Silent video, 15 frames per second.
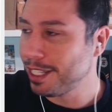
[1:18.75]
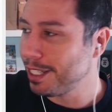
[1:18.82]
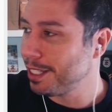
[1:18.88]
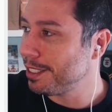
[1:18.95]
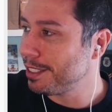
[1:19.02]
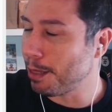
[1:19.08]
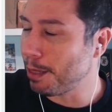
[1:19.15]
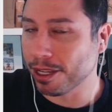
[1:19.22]

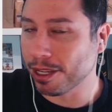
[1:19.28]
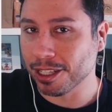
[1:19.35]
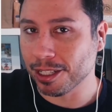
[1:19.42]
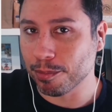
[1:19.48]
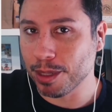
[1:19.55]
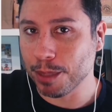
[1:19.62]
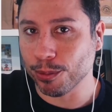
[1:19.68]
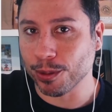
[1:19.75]
Typical
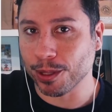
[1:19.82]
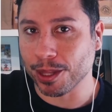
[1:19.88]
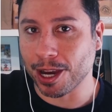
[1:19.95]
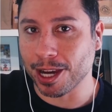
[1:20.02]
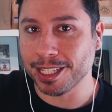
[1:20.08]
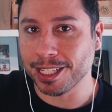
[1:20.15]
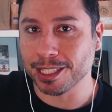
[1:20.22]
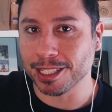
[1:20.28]
of people with
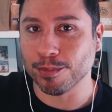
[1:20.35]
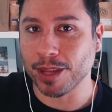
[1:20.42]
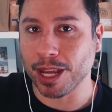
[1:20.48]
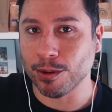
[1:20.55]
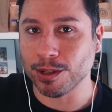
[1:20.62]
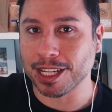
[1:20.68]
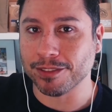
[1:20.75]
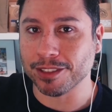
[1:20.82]
autism, they
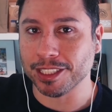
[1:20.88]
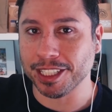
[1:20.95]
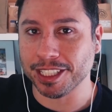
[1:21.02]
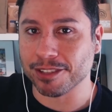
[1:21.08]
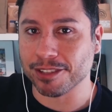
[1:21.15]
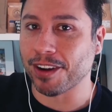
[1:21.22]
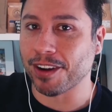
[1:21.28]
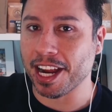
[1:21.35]
always have to
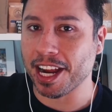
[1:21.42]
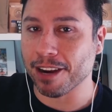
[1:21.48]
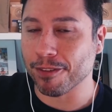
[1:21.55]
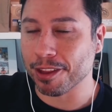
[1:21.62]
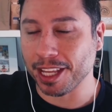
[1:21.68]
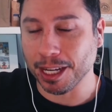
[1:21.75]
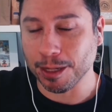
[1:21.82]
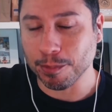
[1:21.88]
listify
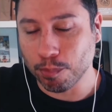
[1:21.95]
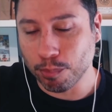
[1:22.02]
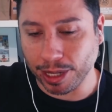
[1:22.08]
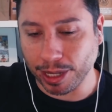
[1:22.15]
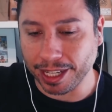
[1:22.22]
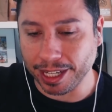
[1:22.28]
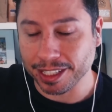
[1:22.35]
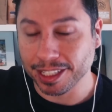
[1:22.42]
everything.
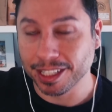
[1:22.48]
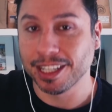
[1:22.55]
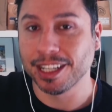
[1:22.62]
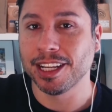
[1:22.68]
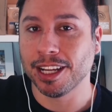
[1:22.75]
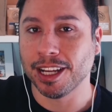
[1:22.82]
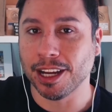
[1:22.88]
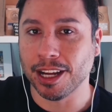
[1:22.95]
But
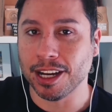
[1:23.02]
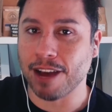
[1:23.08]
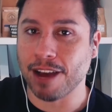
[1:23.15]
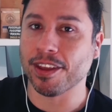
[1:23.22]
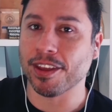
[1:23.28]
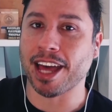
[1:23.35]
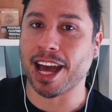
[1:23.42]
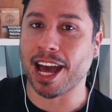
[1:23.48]

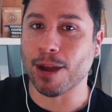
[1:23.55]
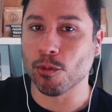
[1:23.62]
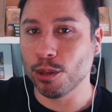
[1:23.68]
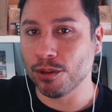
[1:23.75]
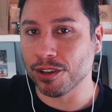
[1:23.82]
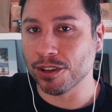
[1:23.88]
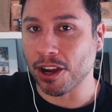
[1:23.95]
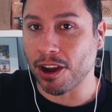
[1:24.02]
enough of that. We're
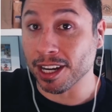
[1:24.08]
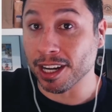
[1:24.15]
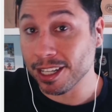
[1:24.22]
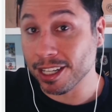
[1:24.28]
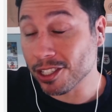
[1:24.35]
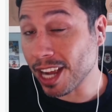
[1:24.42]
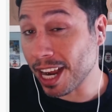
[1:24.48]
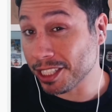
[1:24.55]
moving on.
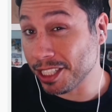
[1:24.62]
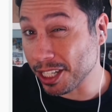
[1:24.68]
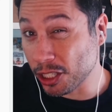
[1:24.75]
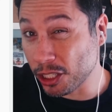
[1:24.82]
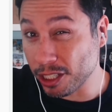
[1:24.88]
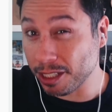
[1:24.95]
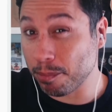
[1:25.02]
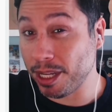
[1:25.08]
There's actually a
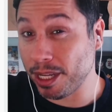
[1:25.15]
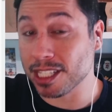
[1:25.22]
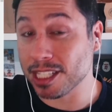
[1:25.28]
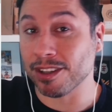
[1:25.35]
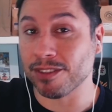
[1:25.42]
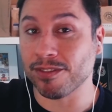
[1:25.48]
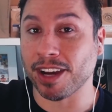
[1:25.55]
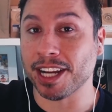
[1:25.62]
good piece
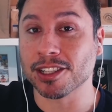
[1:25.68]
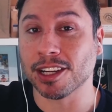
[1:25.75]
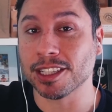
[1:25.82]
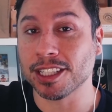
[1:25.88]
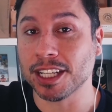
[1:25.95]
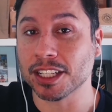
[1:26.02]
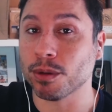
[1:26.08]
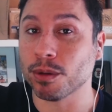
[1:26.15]
of advice
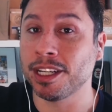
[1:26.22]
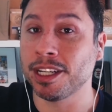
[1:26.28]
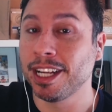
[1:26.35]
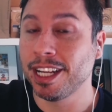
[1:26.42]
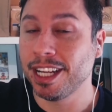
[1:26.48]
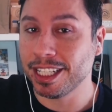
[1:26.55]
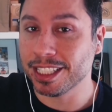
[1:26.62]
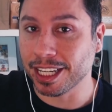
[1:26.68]
on this one.
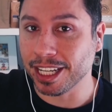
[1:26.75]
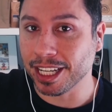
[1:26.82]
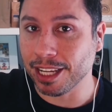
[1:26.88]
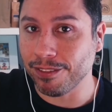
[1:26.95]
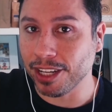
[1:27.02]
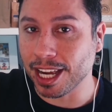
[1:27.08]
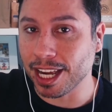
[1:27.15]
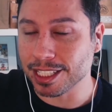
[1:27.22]
It's going to
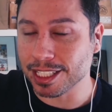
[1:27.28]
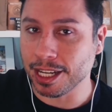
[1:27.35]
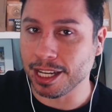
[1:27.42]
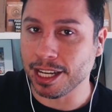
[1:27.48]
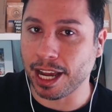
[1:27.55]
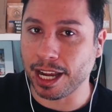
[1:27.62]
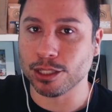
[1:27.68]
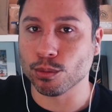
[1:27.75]
give you guys a
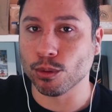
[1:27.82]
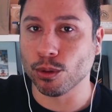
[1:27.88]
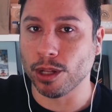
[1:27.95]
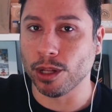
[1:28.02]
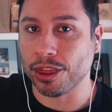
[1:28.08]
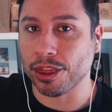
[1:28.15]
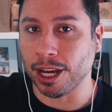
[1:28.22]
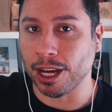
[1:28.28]
nice
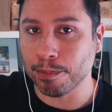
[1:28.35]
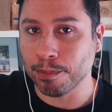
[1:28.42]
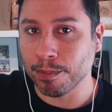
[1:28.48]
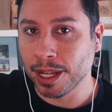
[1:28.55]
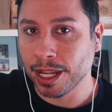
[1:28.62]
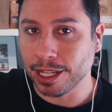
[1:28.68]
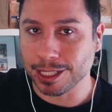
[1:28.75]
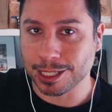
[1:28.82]
rule of thumb,
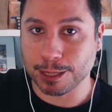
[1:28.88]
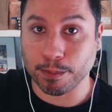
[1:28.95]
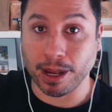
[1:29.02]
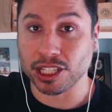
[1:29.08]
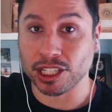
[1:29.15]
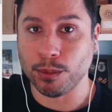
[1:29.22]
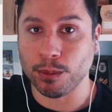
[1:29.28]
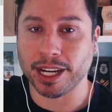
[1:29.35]

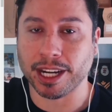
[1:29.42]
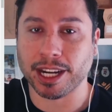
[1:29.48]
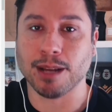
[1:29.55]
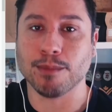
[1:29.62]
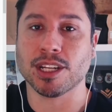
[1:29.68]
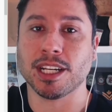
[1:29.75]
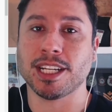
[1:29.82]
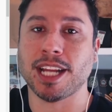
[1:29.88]
especially when it
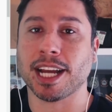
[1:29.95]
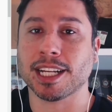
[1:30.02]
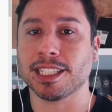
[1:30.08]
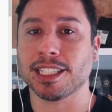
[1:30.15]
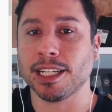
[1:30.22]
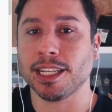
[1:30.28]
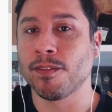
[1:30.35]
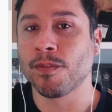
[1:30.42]
comes to
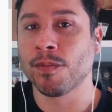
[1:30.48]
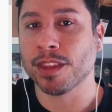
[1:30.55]
texting.